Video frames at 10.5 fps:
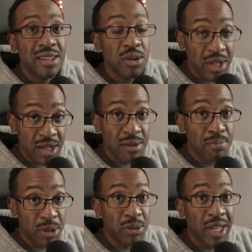You
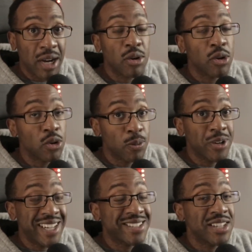can build out
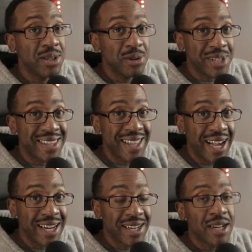Uber Eats using
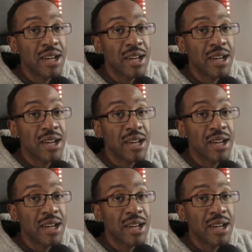that.